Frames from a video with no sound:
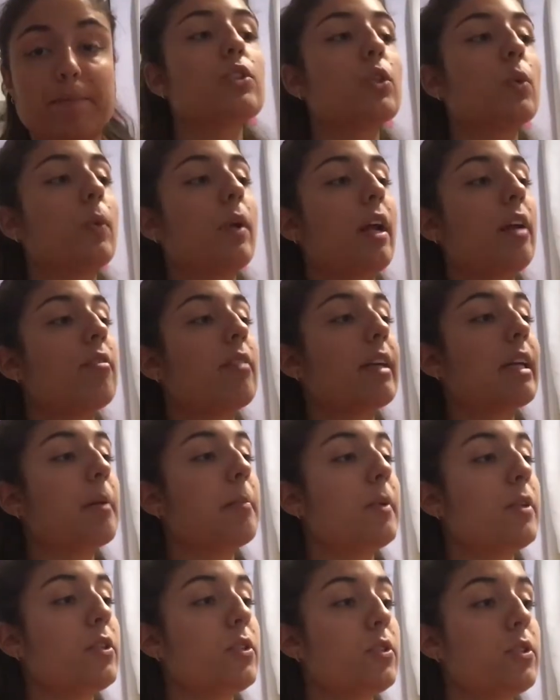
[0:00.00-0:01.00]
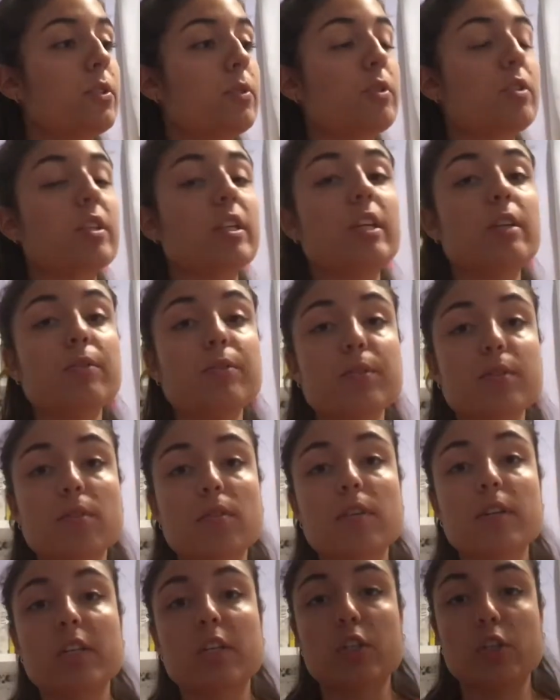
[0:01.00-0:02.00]
So what I recommend you do is if you
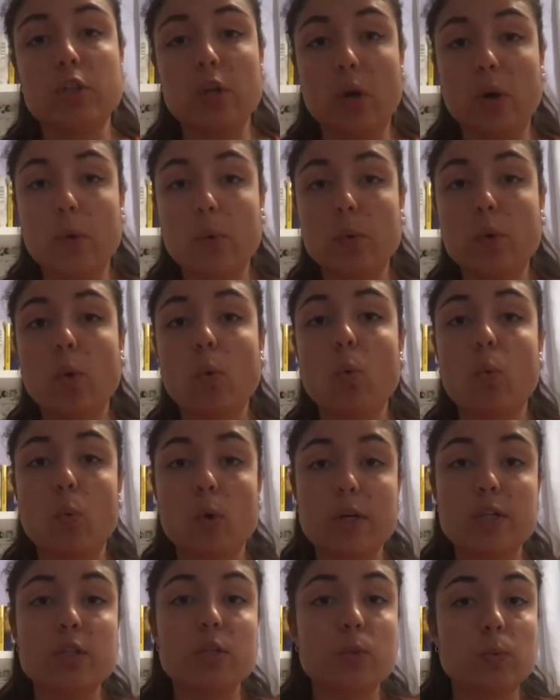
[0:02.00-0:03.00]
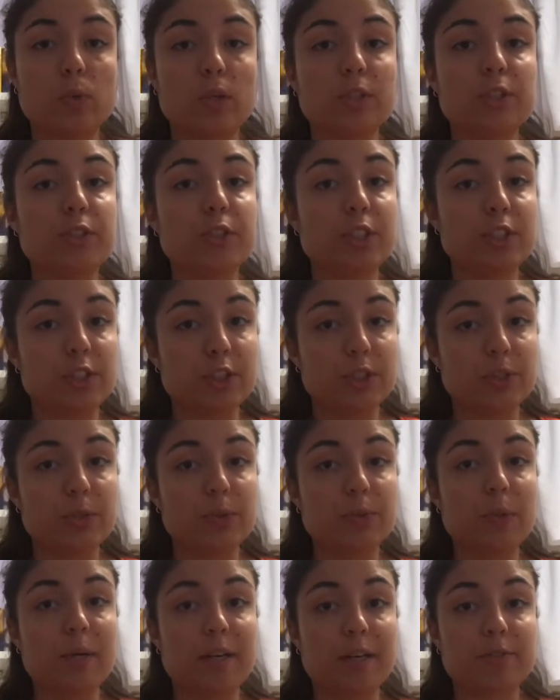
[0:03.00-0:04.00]
already know what you want to
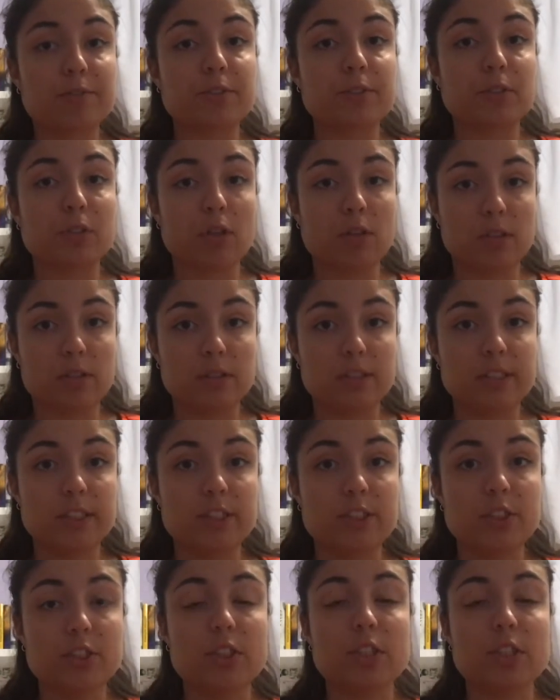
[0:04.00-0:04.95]
do after college,